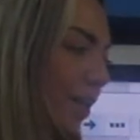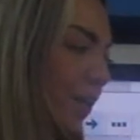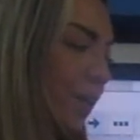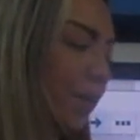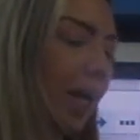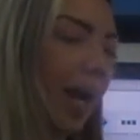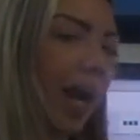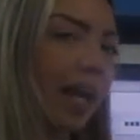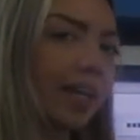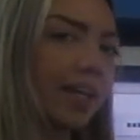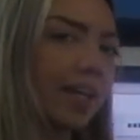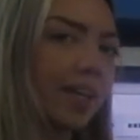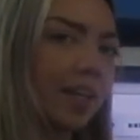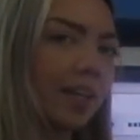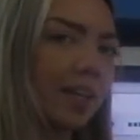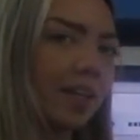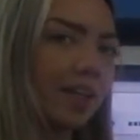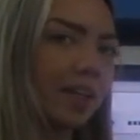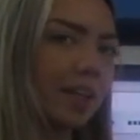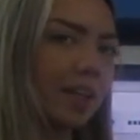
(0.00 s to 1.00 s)
Okay,
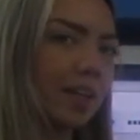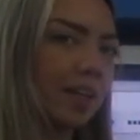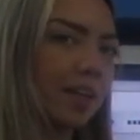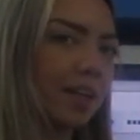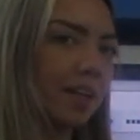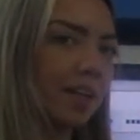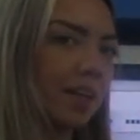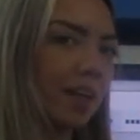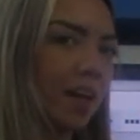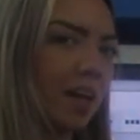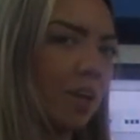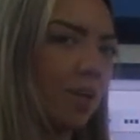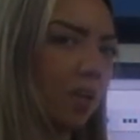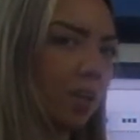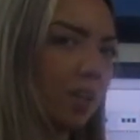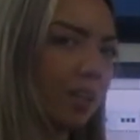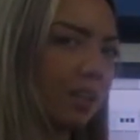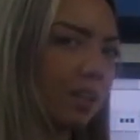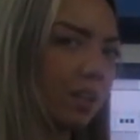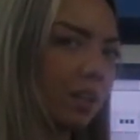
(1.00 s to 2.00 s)
another
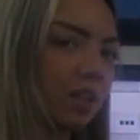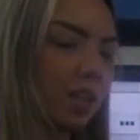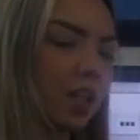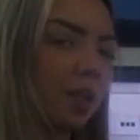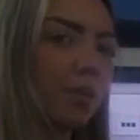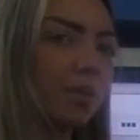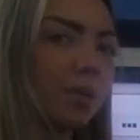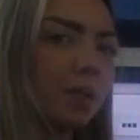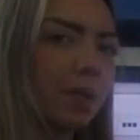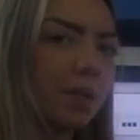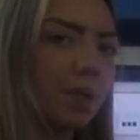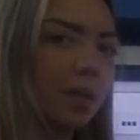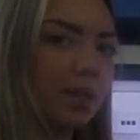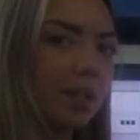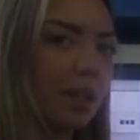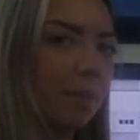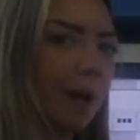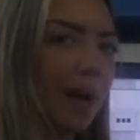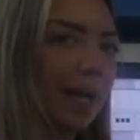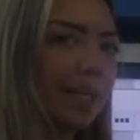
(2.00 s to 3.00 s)
little clue.
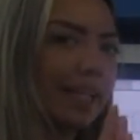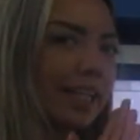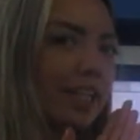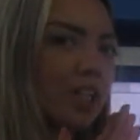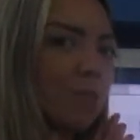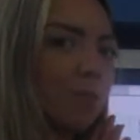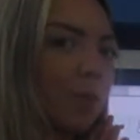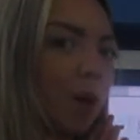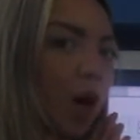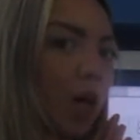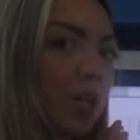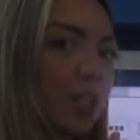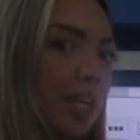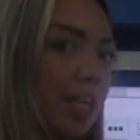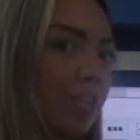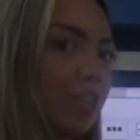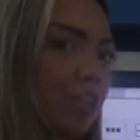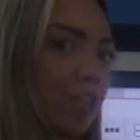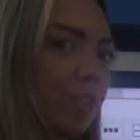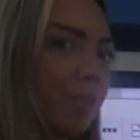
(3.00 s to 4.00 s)
You might need to
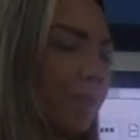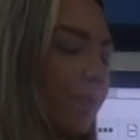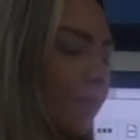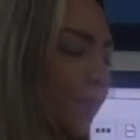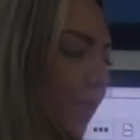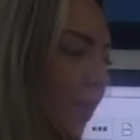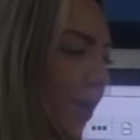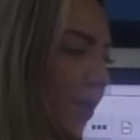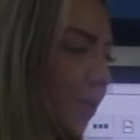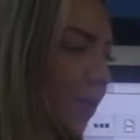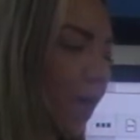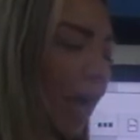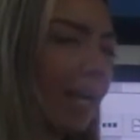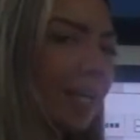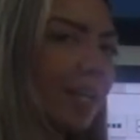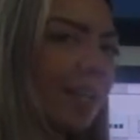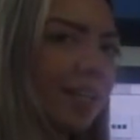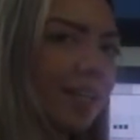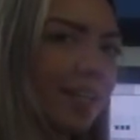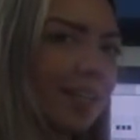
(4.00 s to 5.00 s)
partition. Okay,
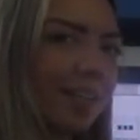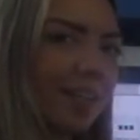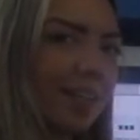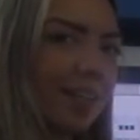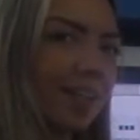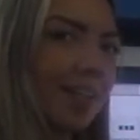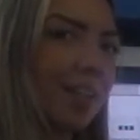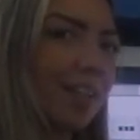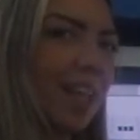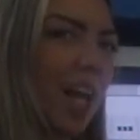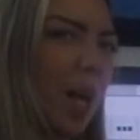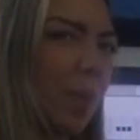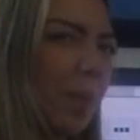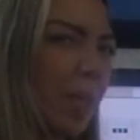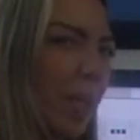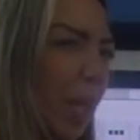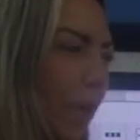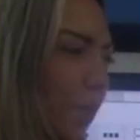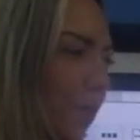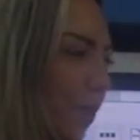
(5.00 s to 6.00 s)
there
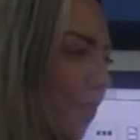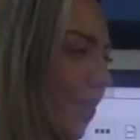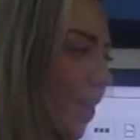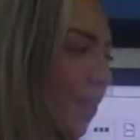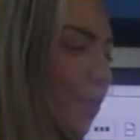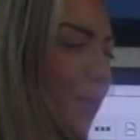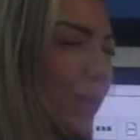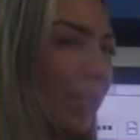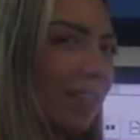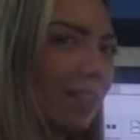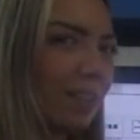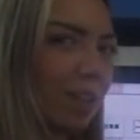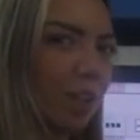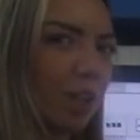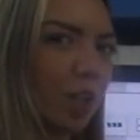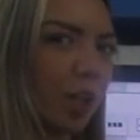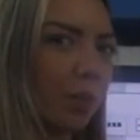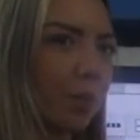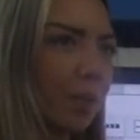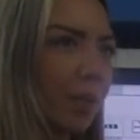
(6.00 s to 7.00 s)
we go. give you a little
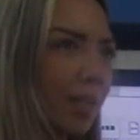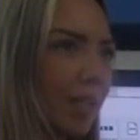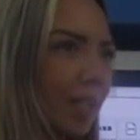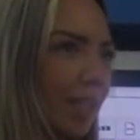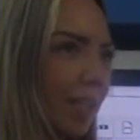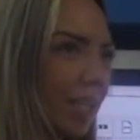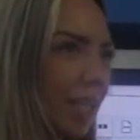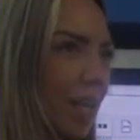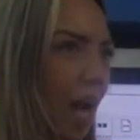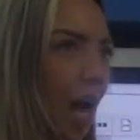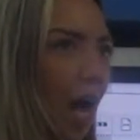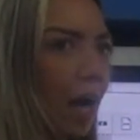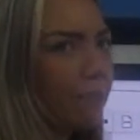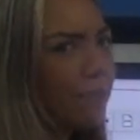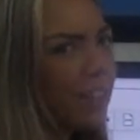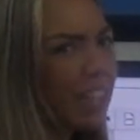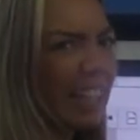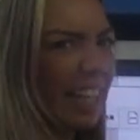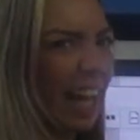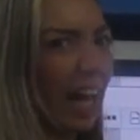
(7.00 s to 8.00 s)
clue. I'm
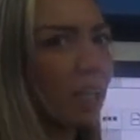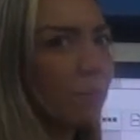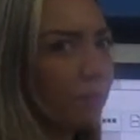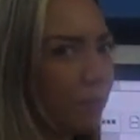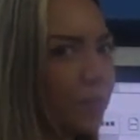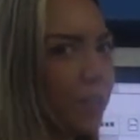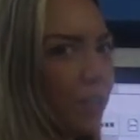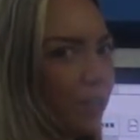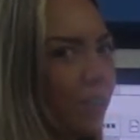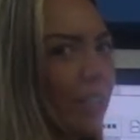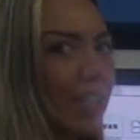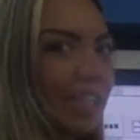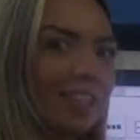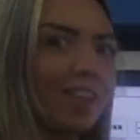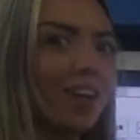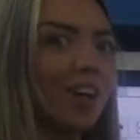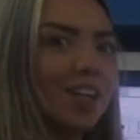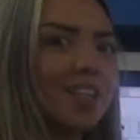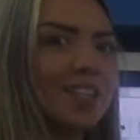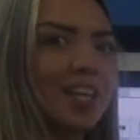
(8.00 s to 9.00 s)
really helping you really
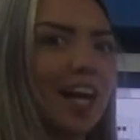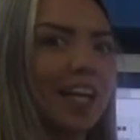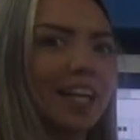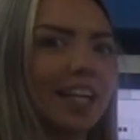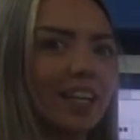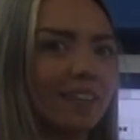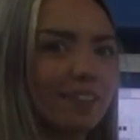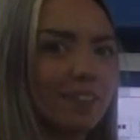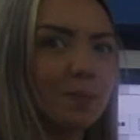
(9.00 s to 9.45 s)
aren't I here?